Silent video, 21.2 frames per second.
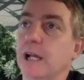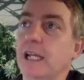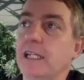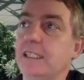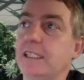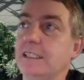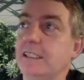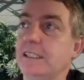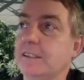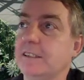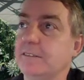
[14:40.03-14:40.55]
put
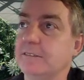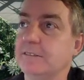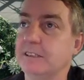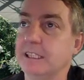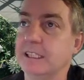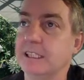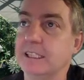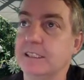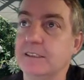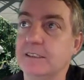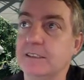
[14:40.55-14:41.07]

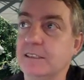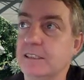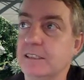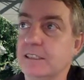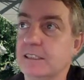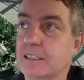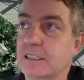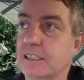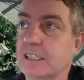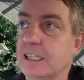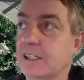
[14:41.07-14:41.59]

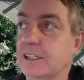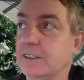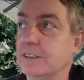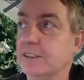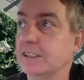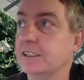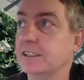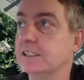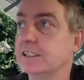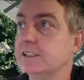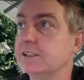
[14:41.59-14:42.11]

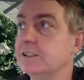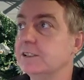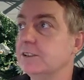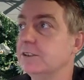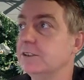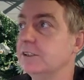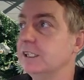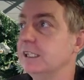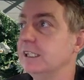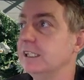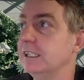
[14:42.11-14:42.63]
83,000 into
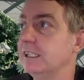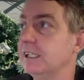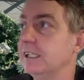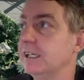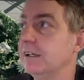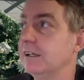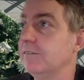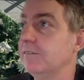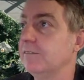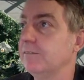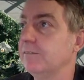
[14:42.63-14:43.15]

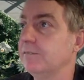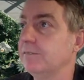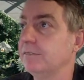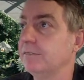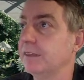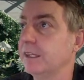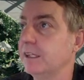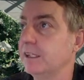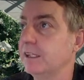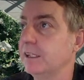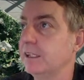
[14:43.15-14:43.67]
the
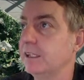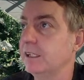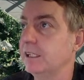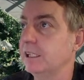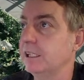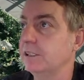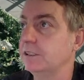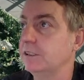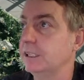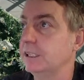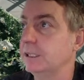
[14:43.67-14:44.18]

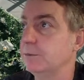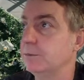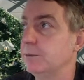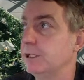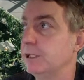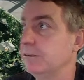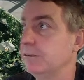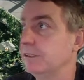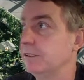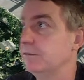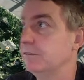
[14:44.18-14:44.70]
into each
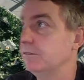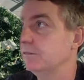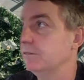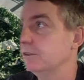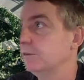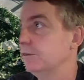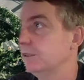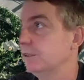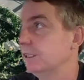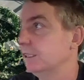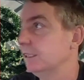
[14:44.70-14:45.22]
period,
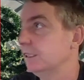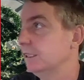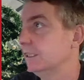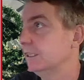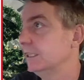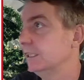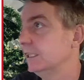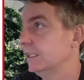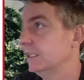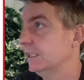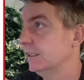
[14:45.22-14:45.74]
which we can see
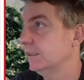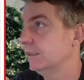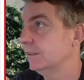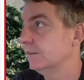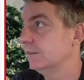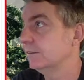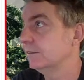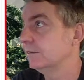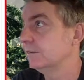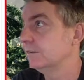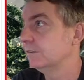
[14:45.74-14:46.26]
here.
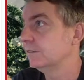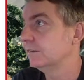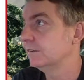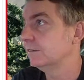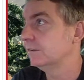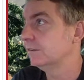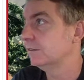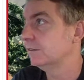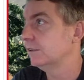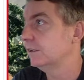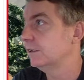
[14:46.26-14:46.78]

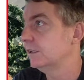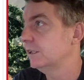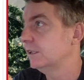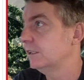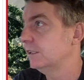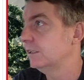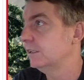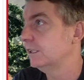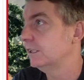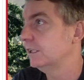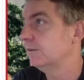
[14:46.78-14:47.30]

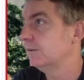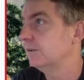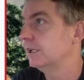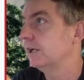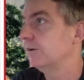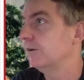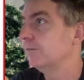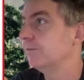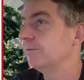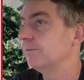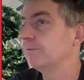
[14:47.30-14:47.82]
There we
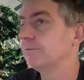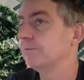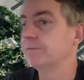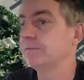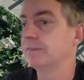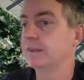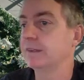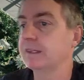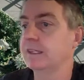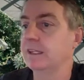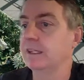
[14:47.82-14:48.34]

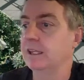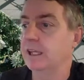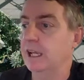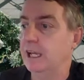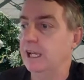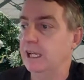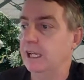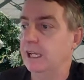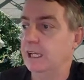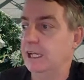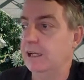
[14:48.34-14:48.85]

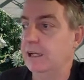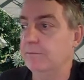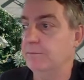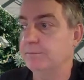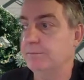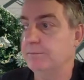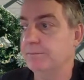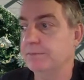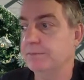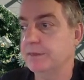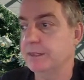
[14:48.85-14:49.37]
go.
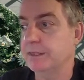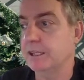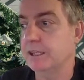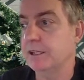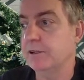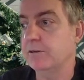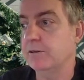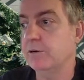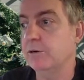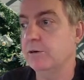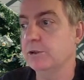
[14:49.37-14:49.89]

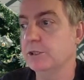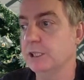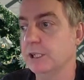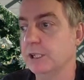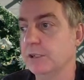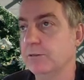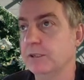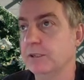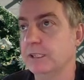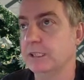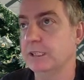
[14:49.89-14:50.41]

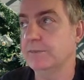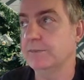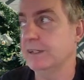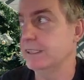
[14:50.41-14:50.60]
Also with